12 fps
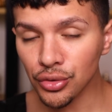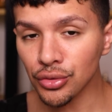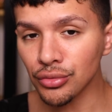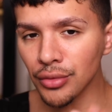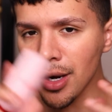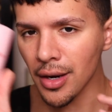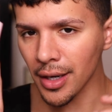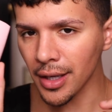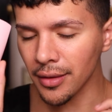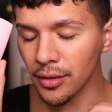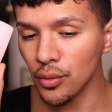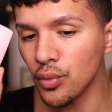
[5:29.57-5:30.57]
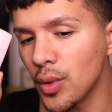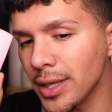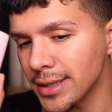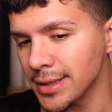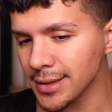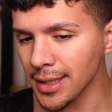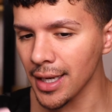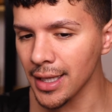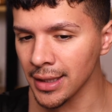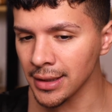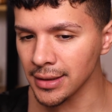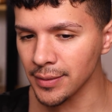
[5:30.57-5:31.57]
try the one
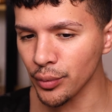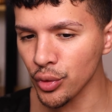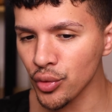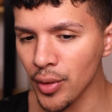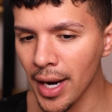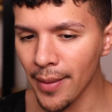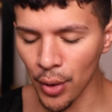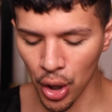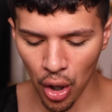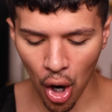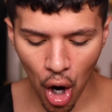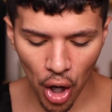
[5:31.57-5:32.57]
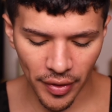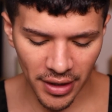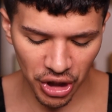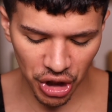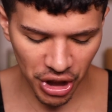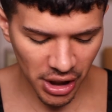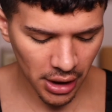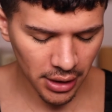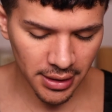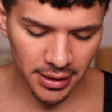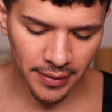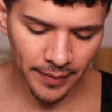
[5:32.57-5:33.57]
size primer on the
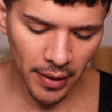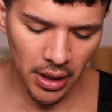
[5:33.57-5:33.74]
cheeks